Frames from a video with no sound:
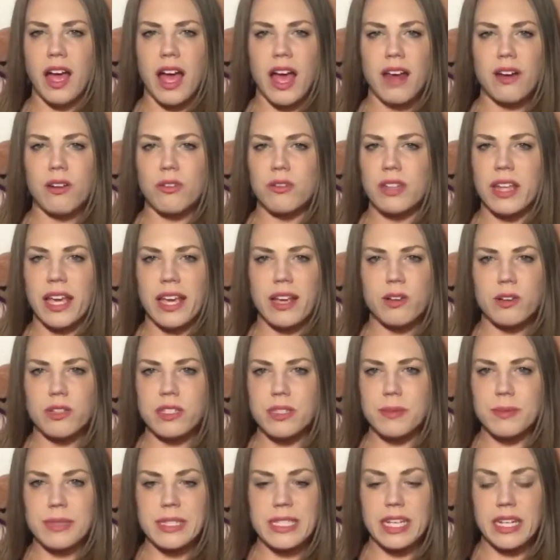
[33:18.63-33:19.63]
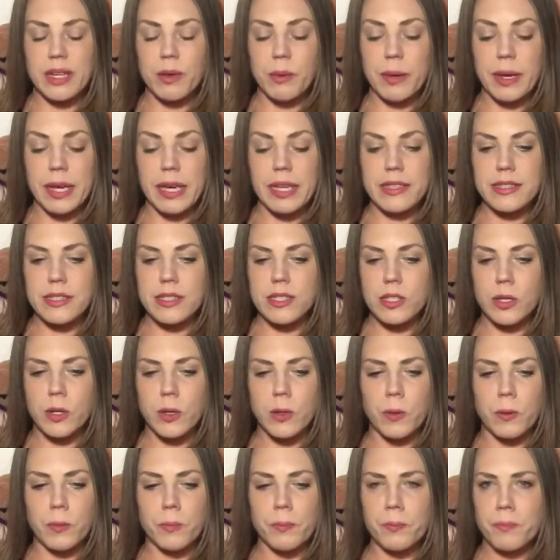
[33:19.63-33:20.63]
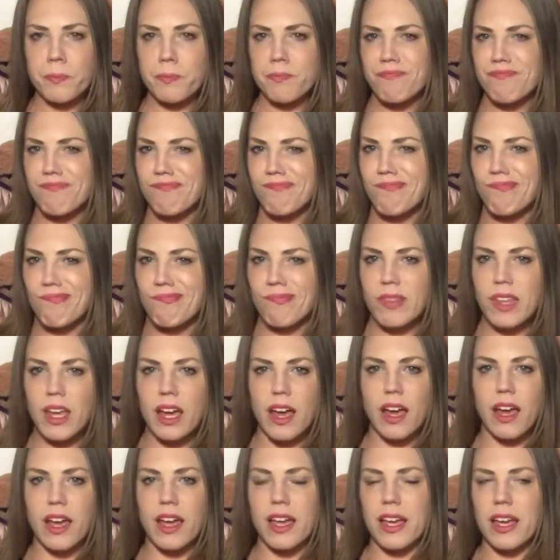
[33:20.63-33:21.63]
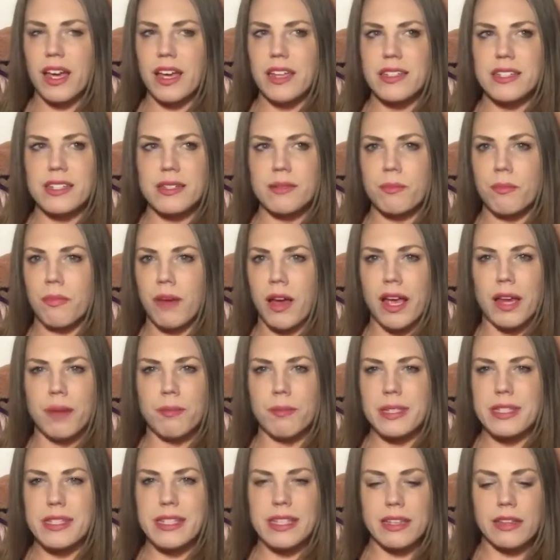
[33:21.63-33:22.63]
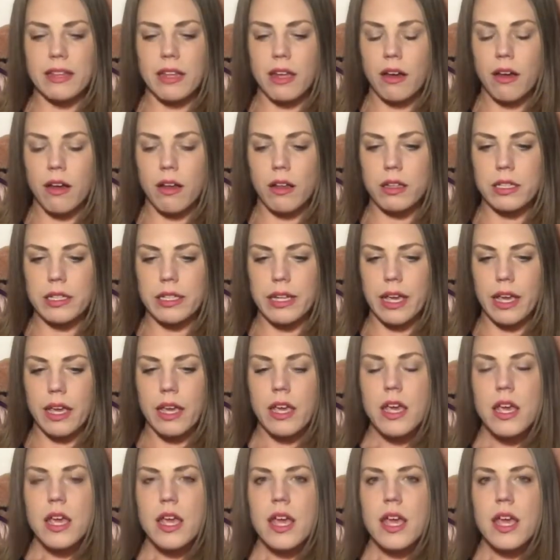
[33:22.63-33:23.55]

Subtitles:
I don't like Christmas anyway, so I didn't mind missing that holiday.